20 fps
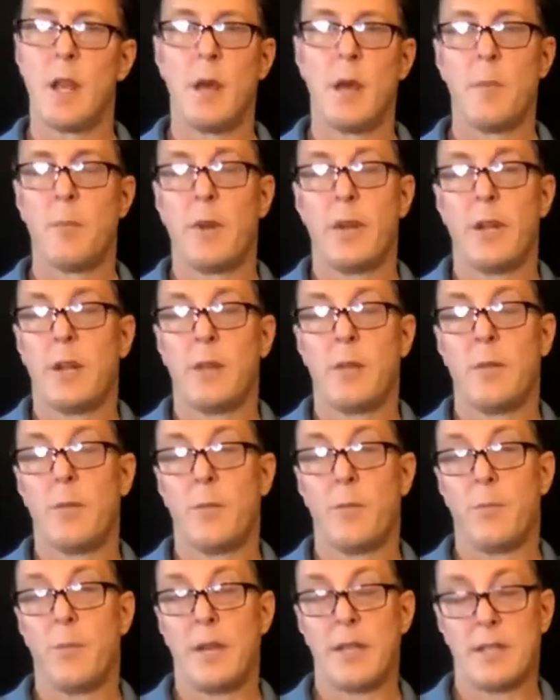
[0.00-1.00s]
But
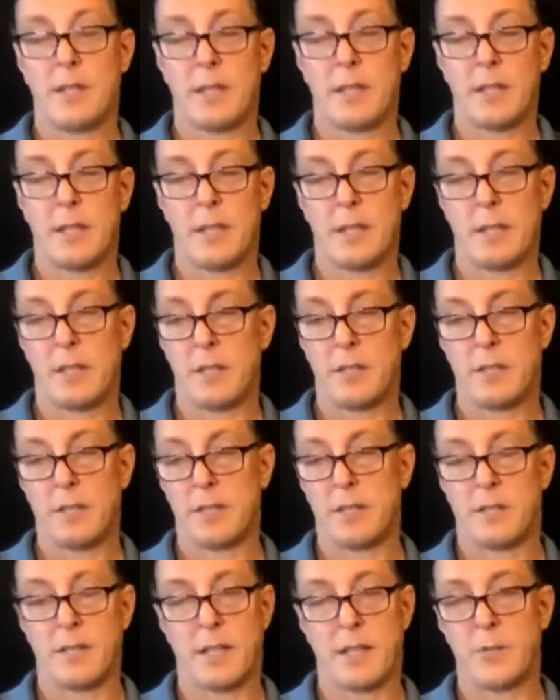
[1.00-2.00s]
basically it
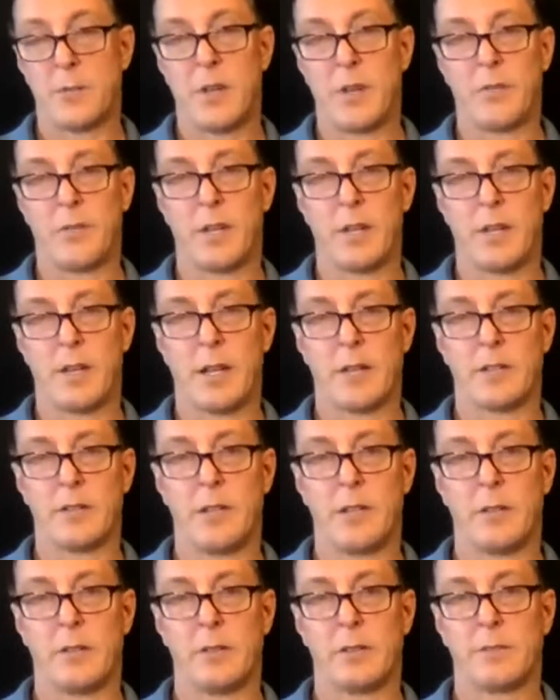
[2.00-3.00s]
just sets me up for the next
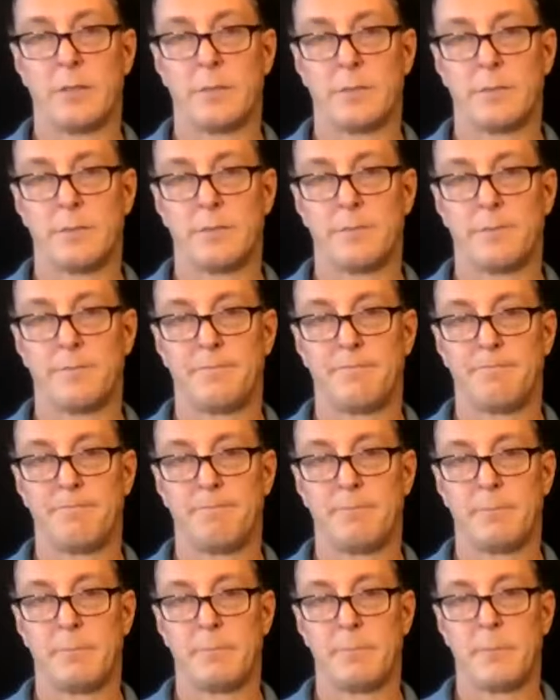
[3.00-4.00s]
note.
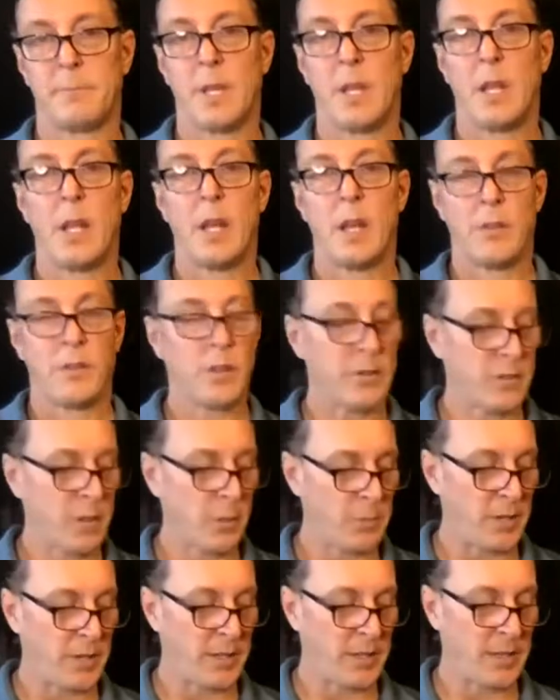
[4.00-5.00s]
As long as I'm
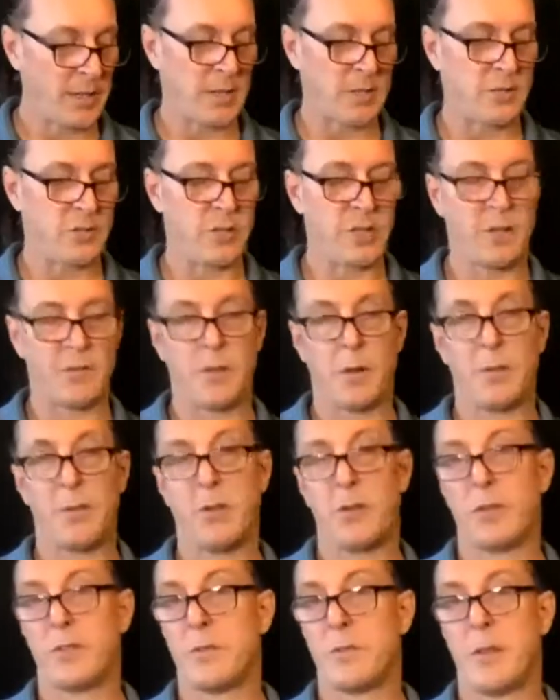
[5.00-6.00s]
playing the next string. If I'm
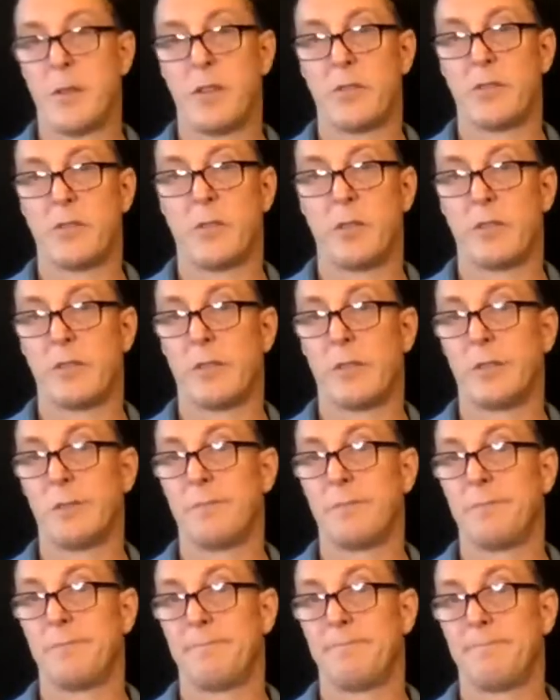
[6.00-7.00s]
doing some other strings, so
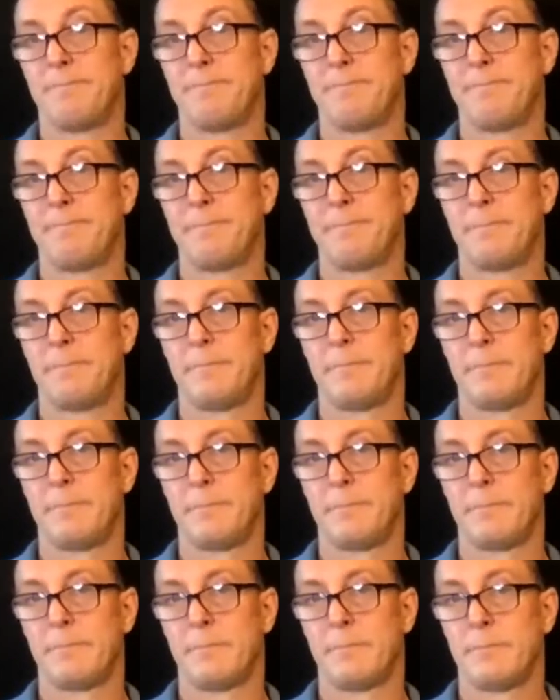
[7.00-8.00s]

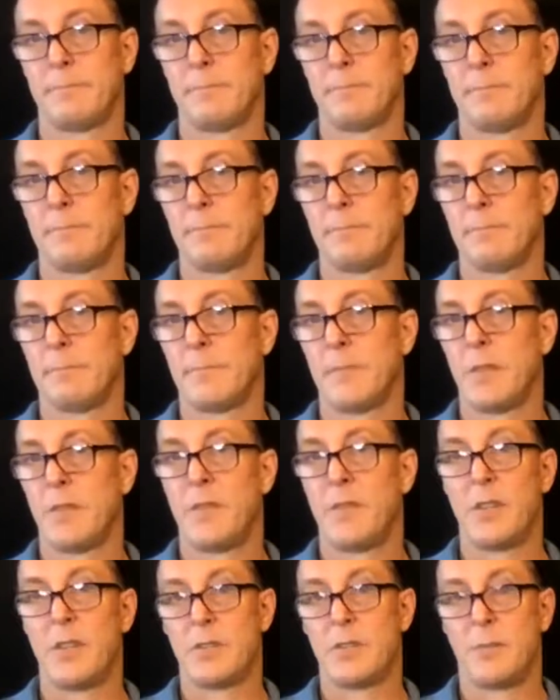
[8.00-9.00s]
if
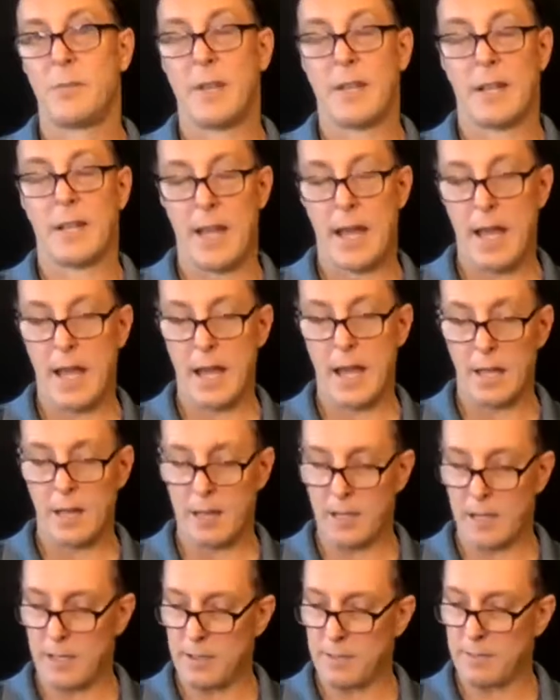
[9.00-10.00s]
I do something like that,
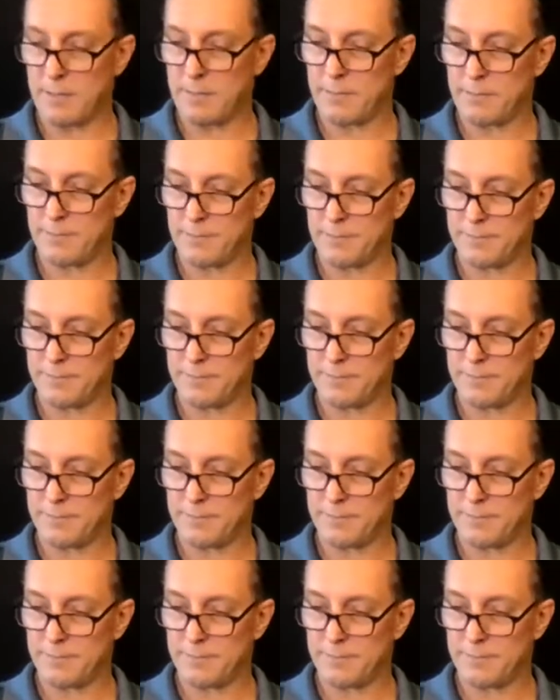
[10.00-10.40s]
then